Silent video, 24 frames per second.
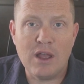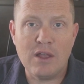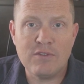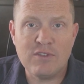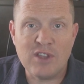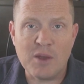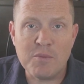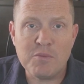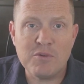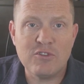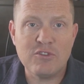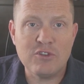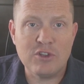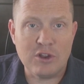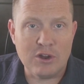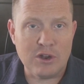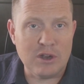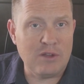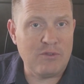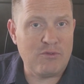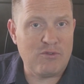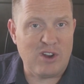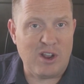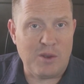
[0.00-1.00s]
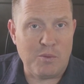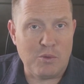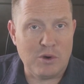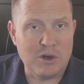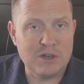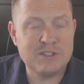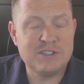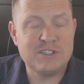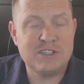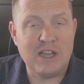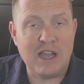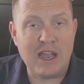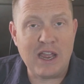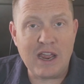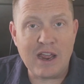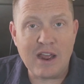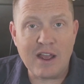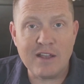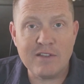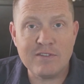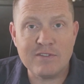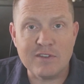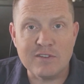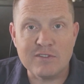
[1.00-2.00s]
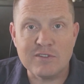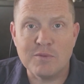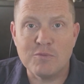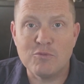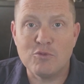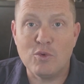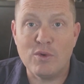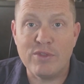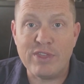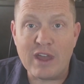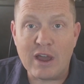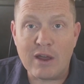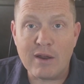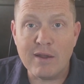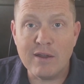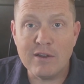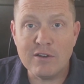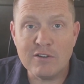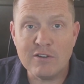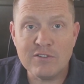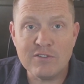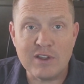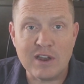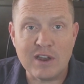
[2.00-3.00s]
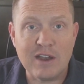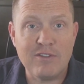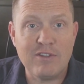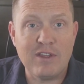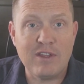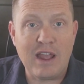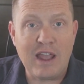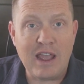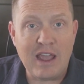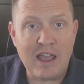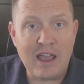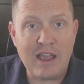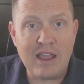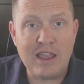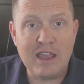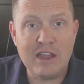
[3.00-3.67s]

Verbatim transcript: cybersecurity frameworks to AI systems without understanding that AI